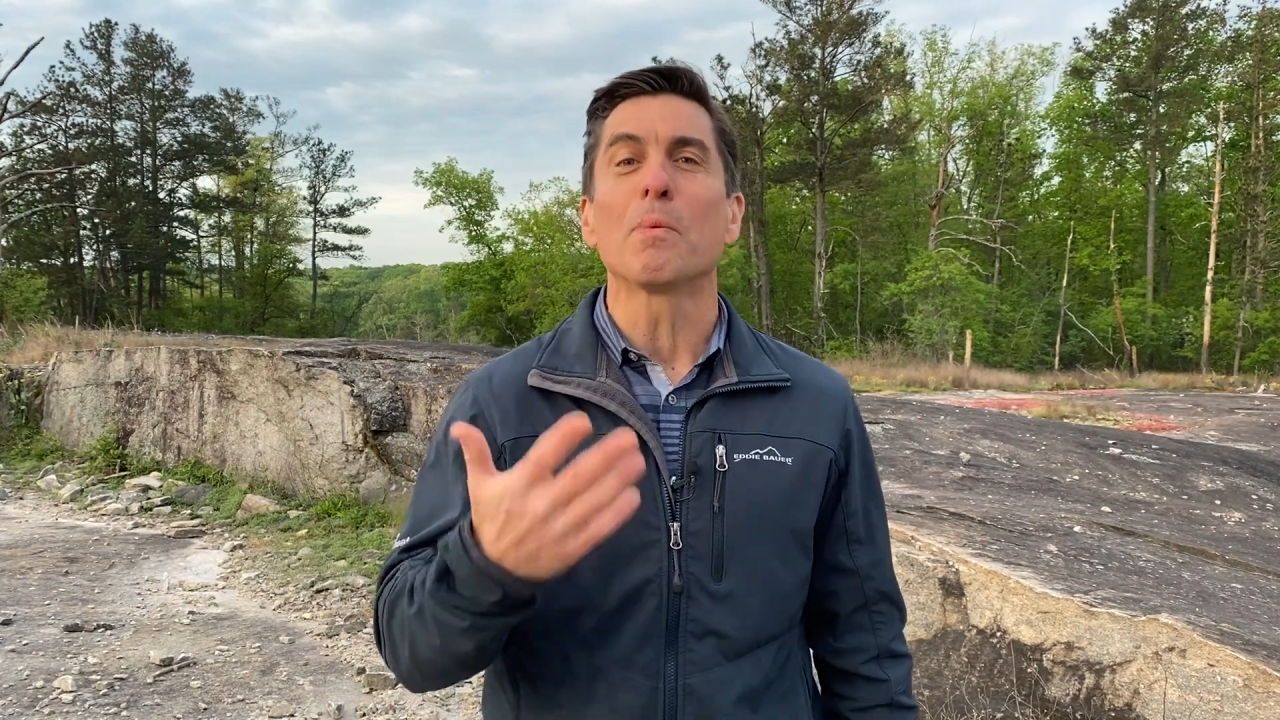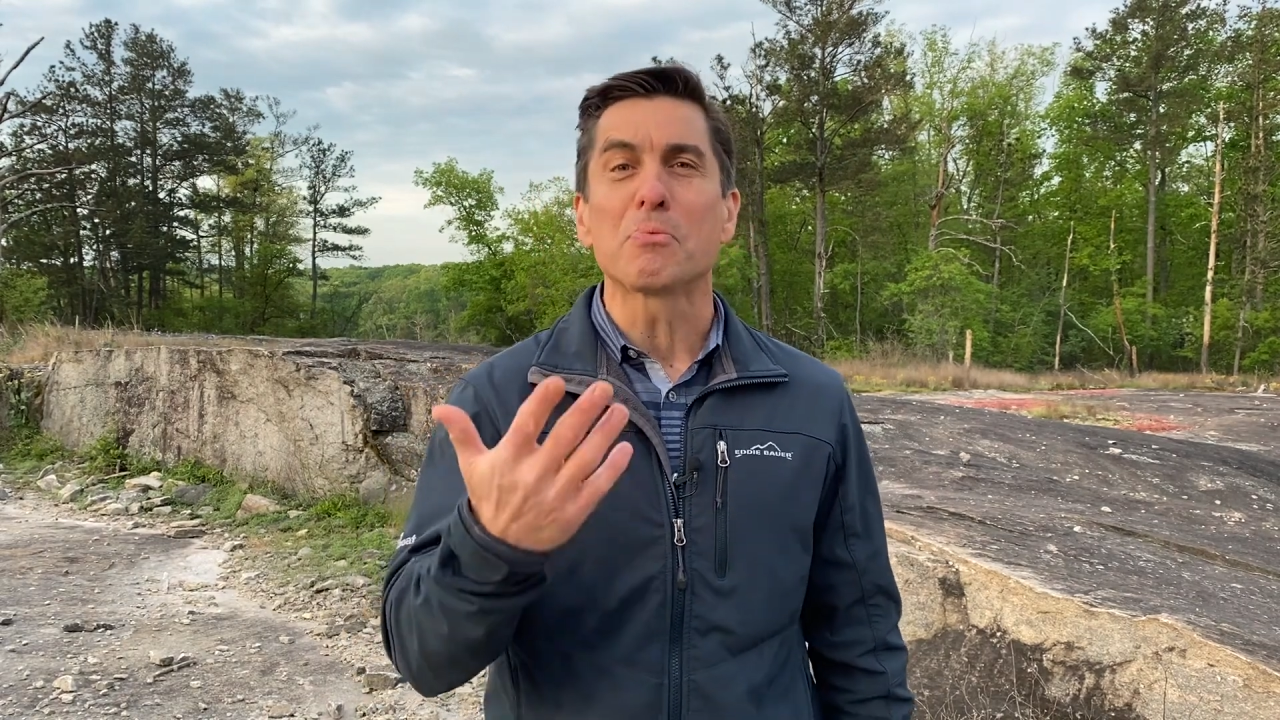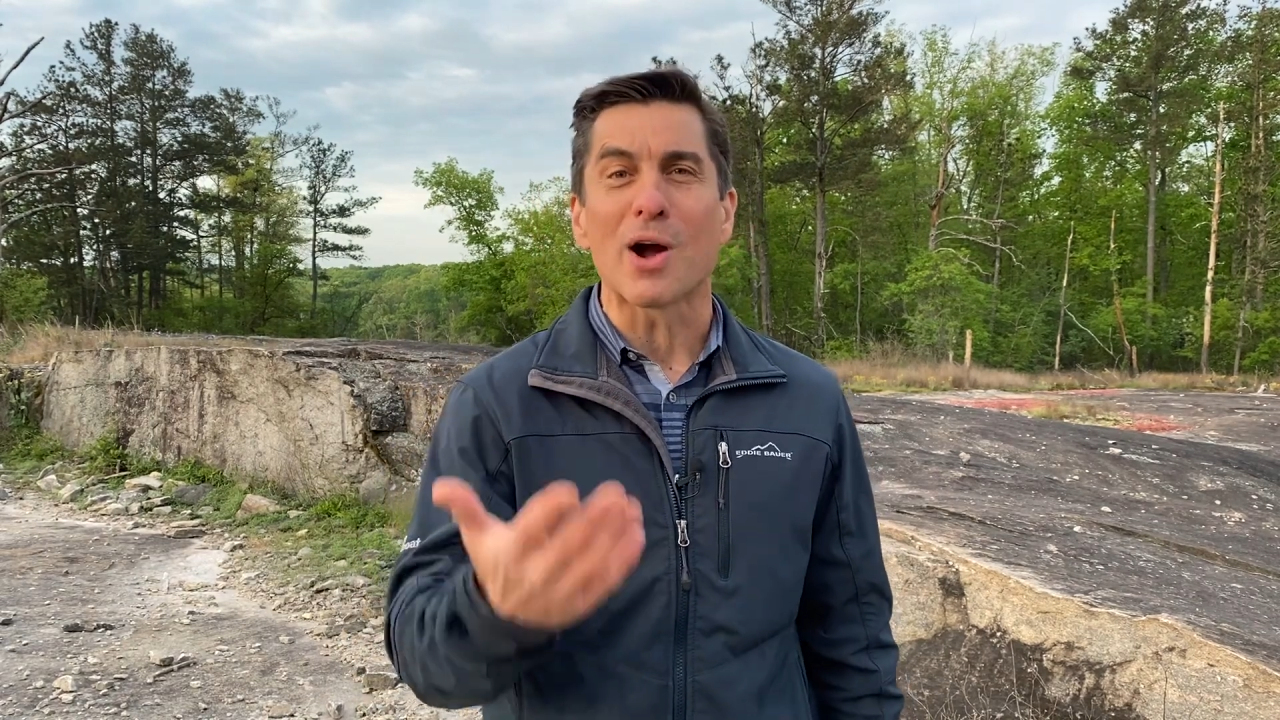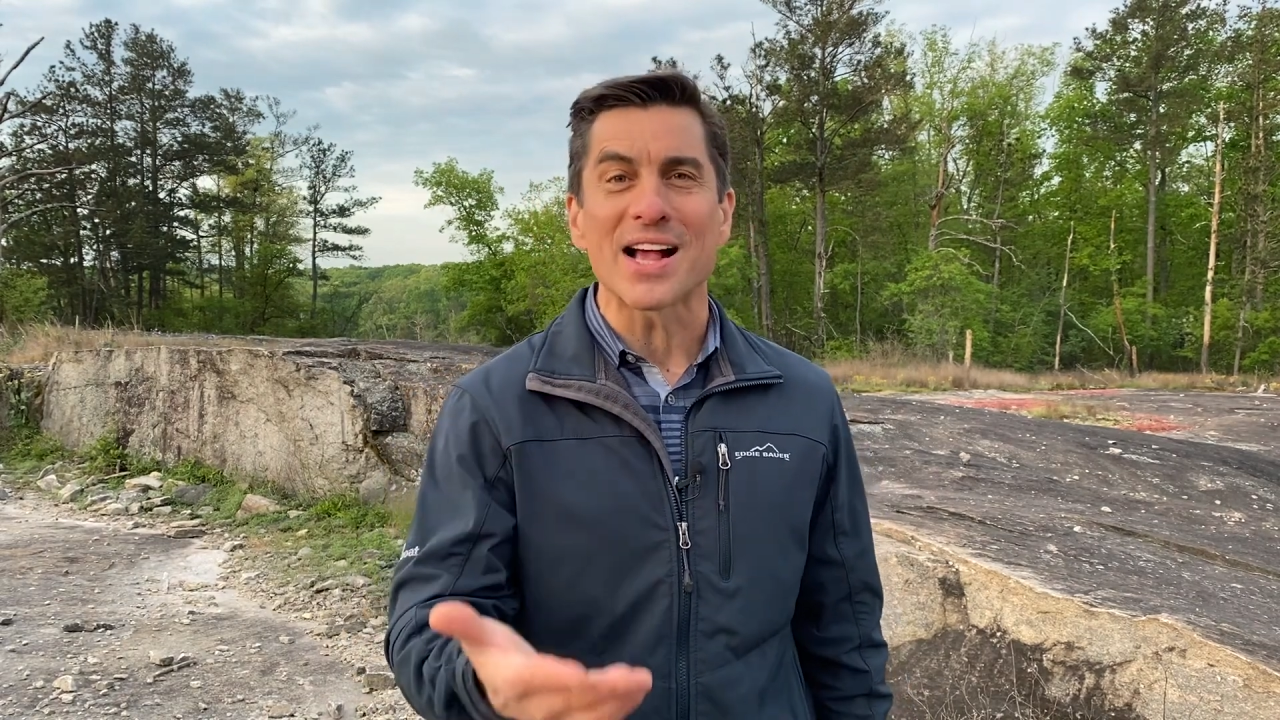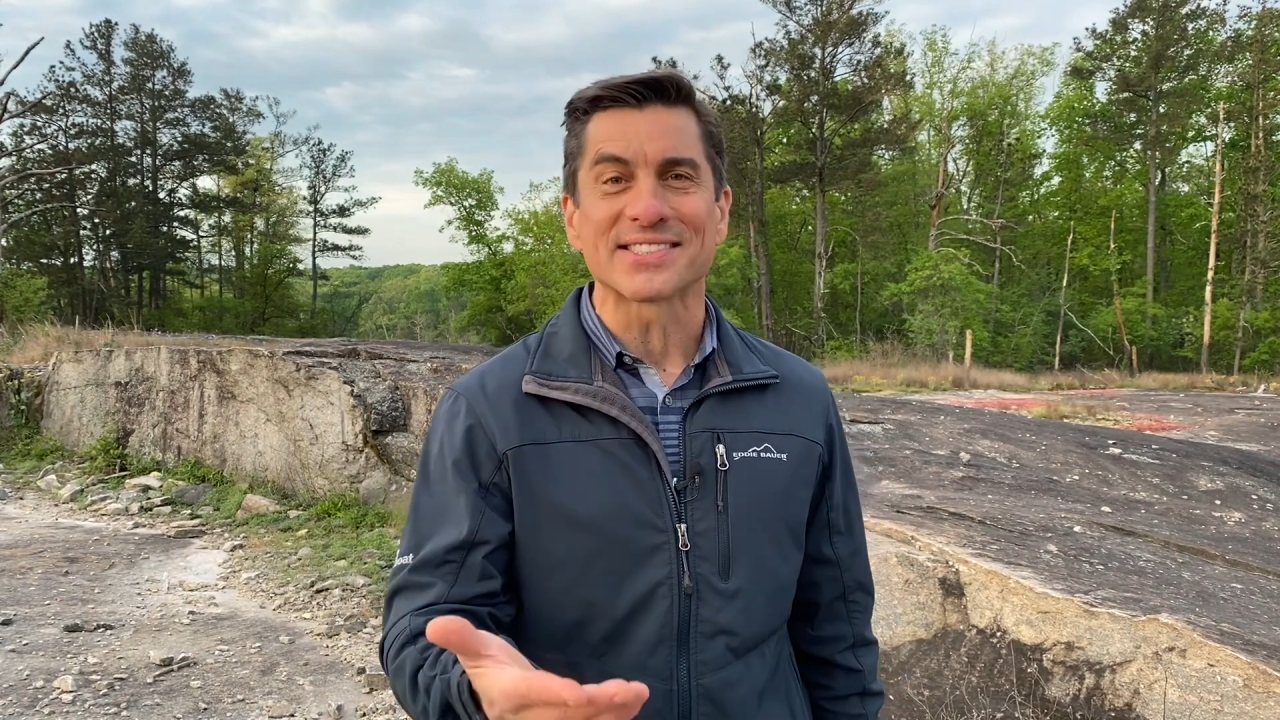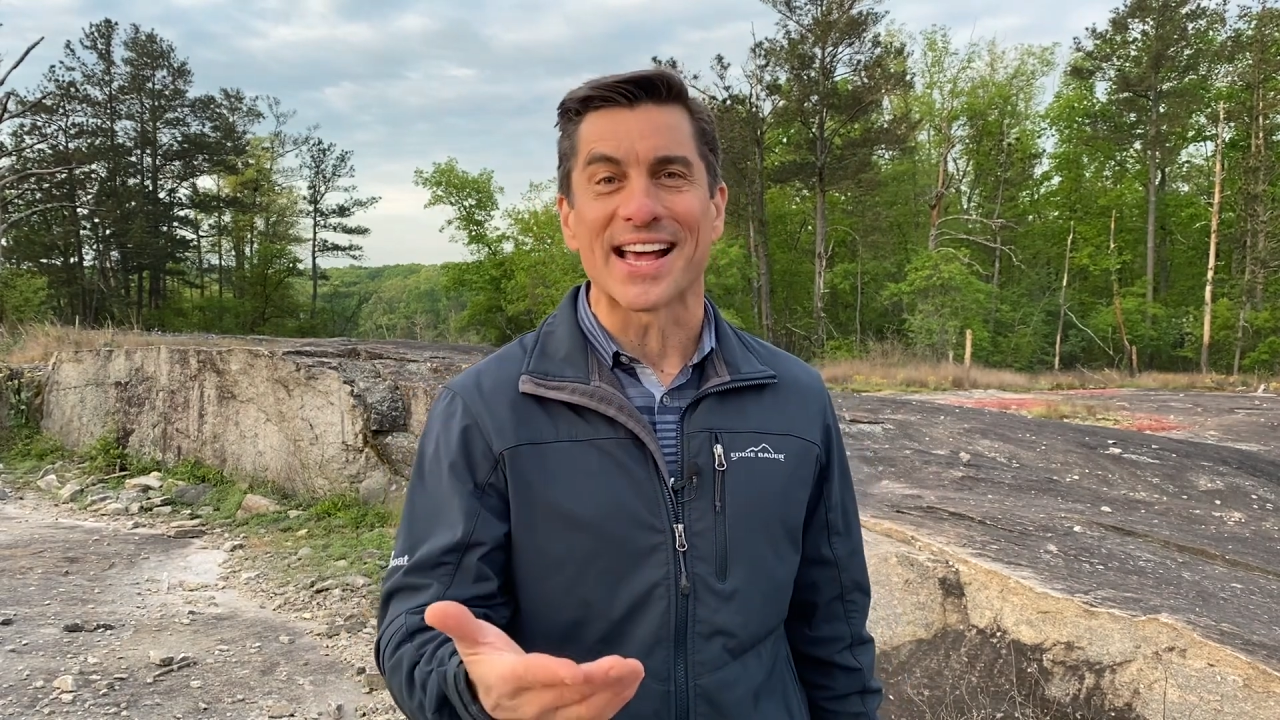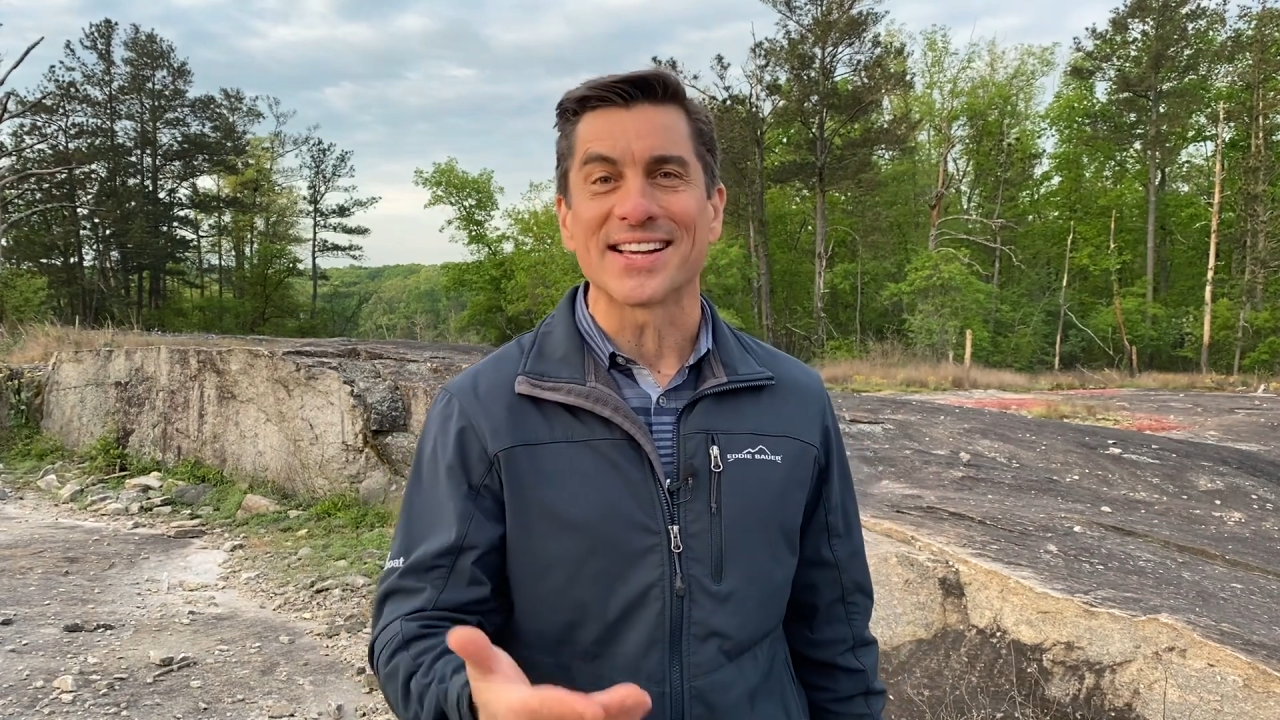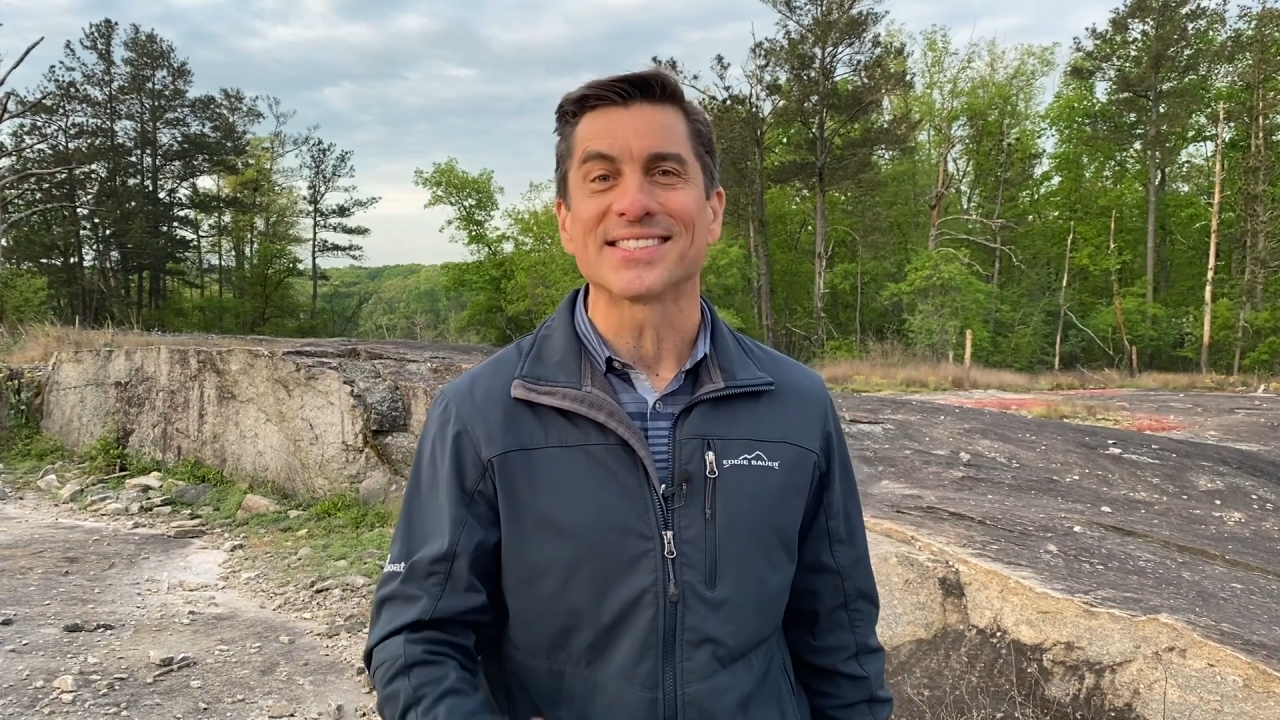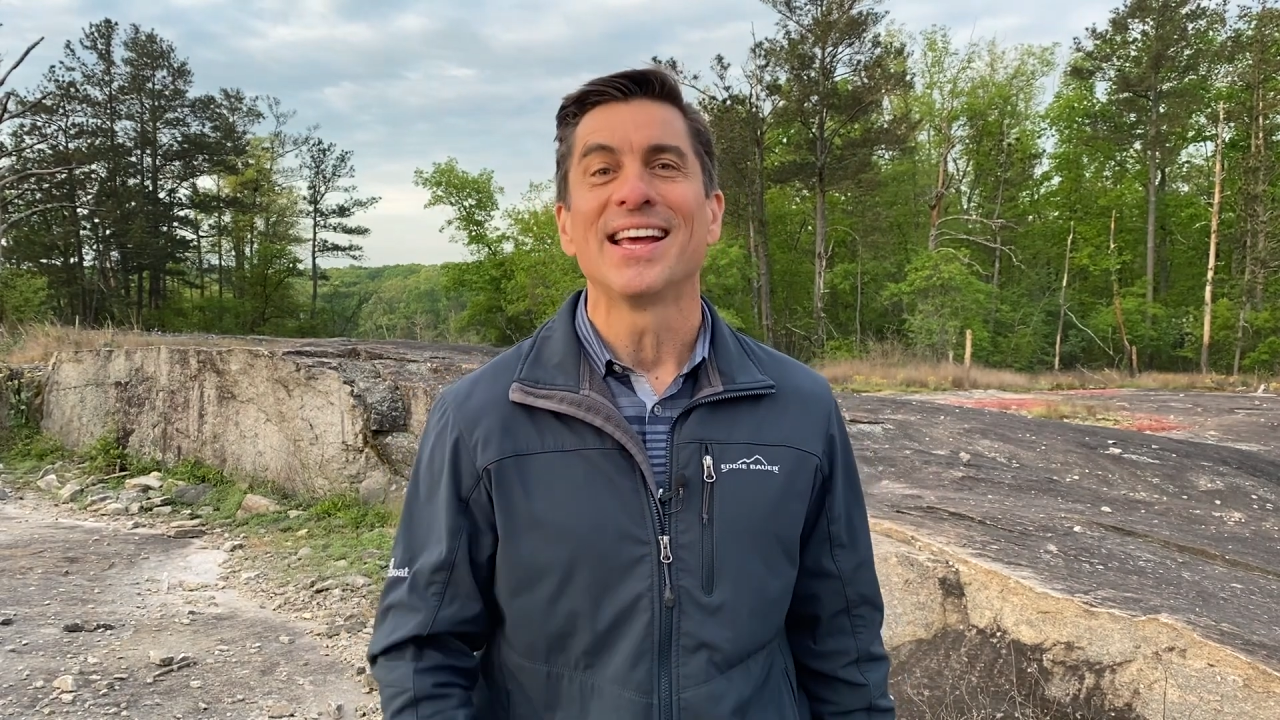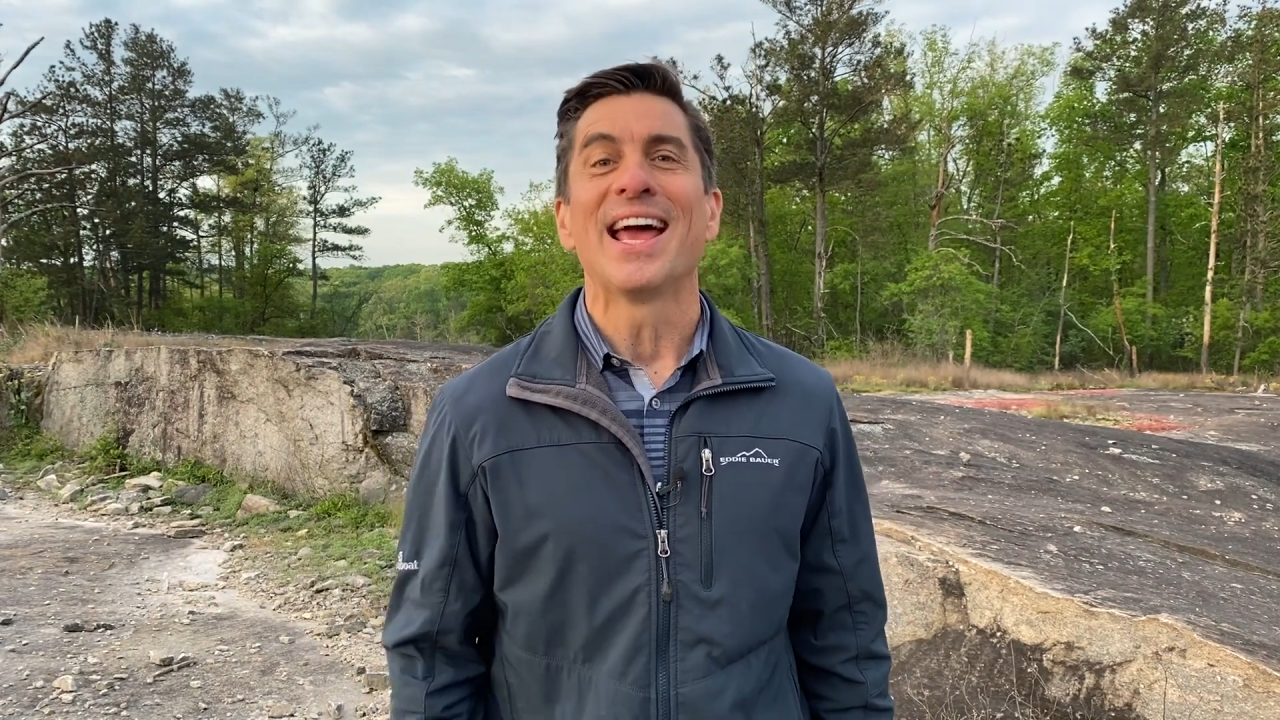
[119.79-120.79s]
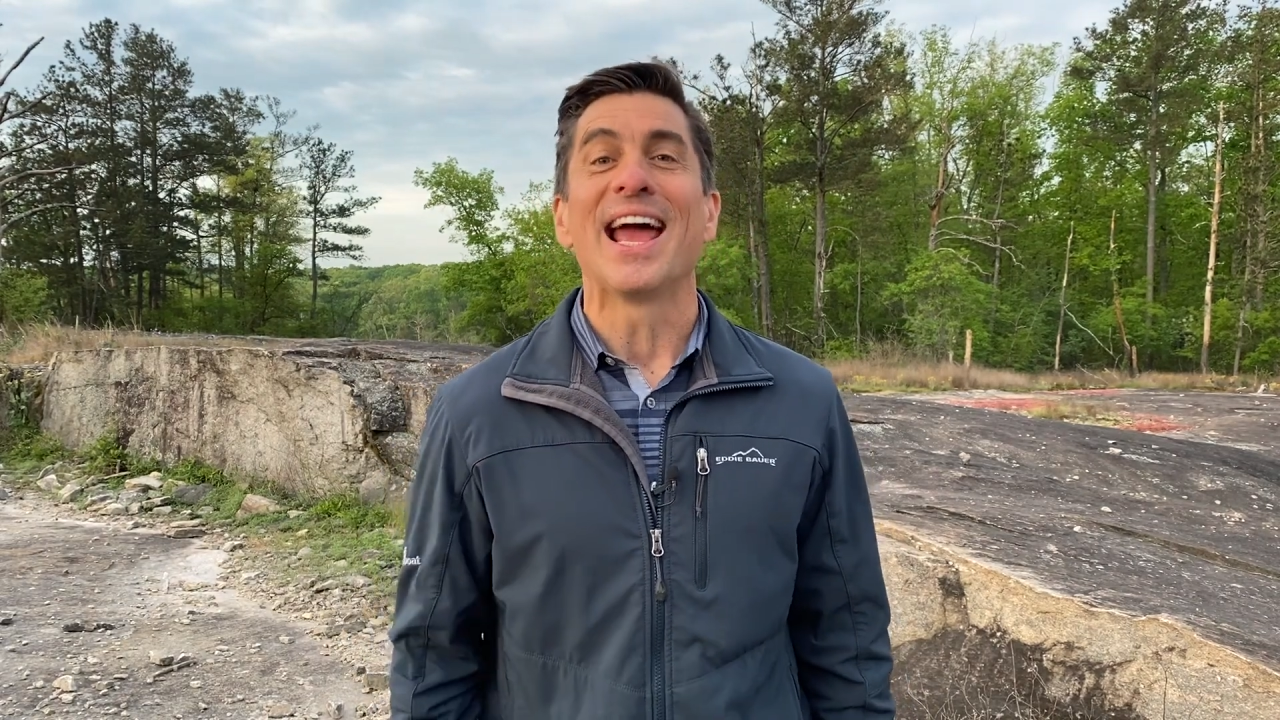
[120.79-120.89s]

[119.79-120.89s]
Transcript: process,